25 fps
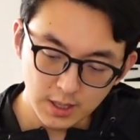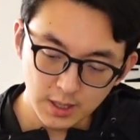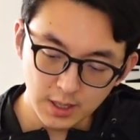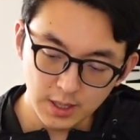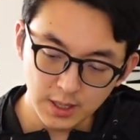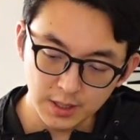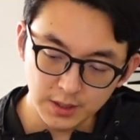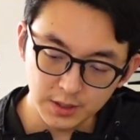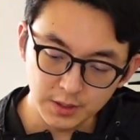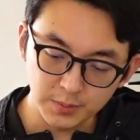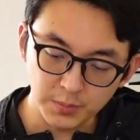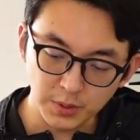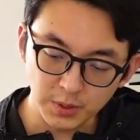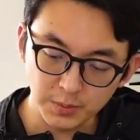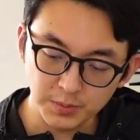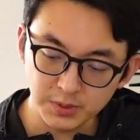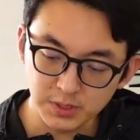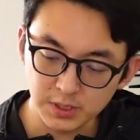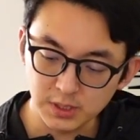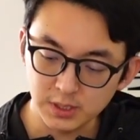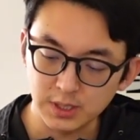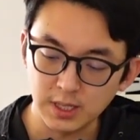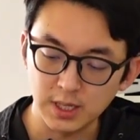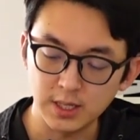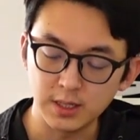and the purpose
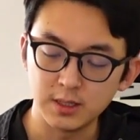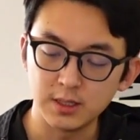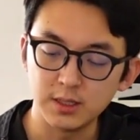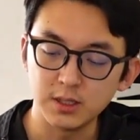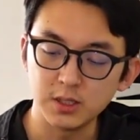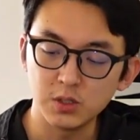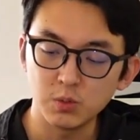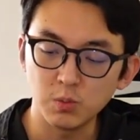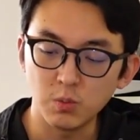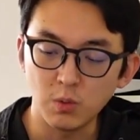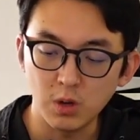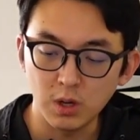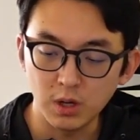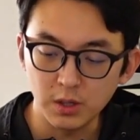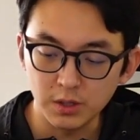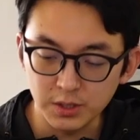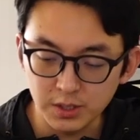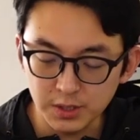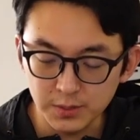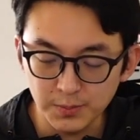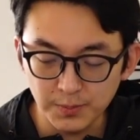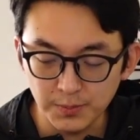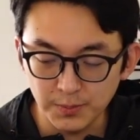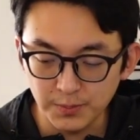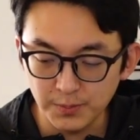is that this
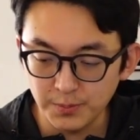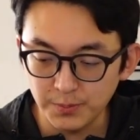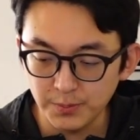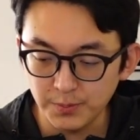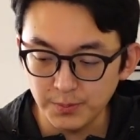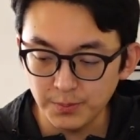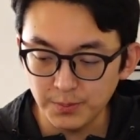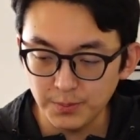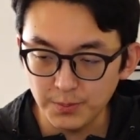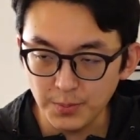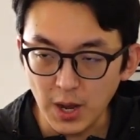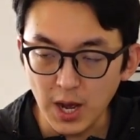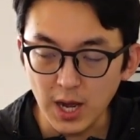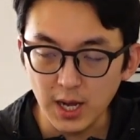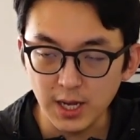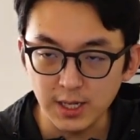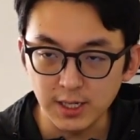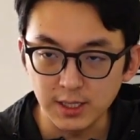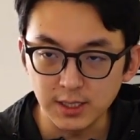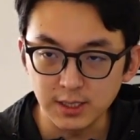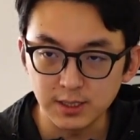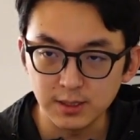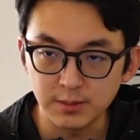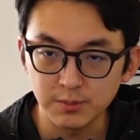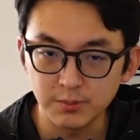pocket
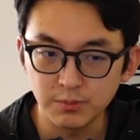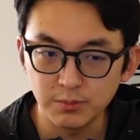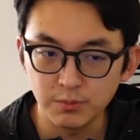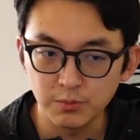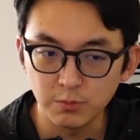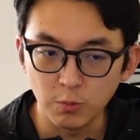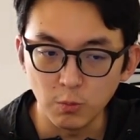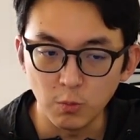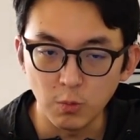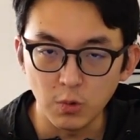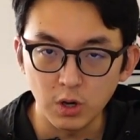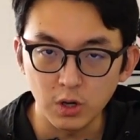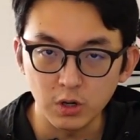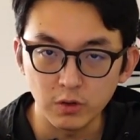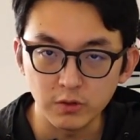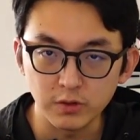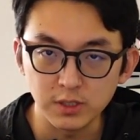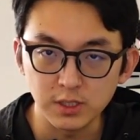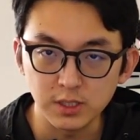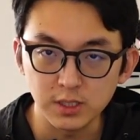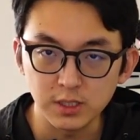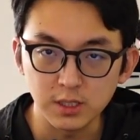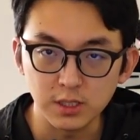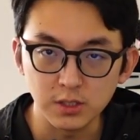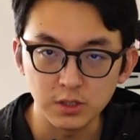is water
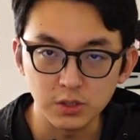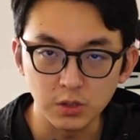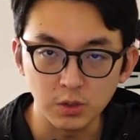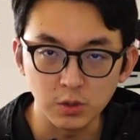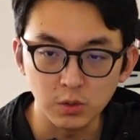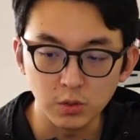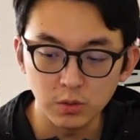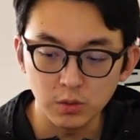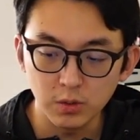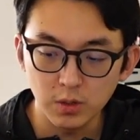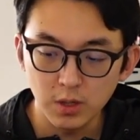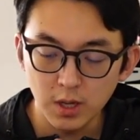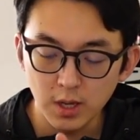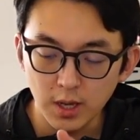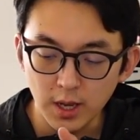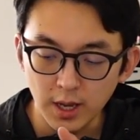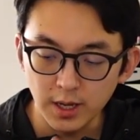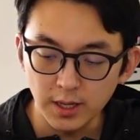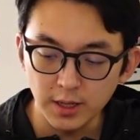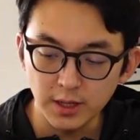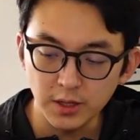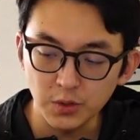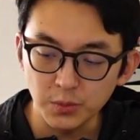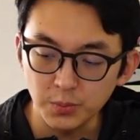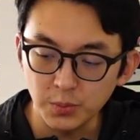resistant, so
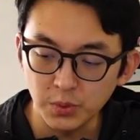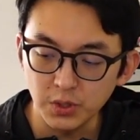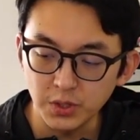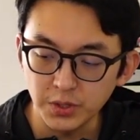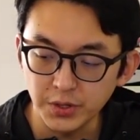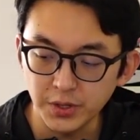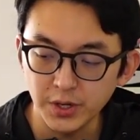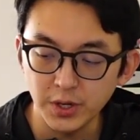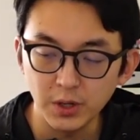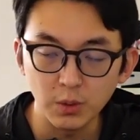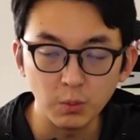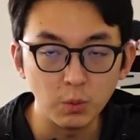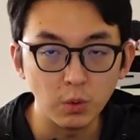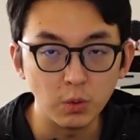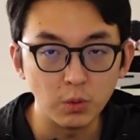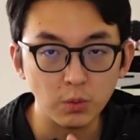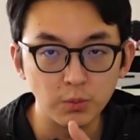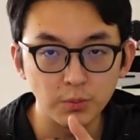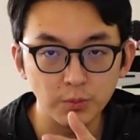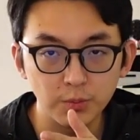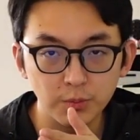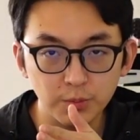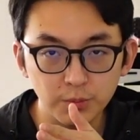anything you put in here won't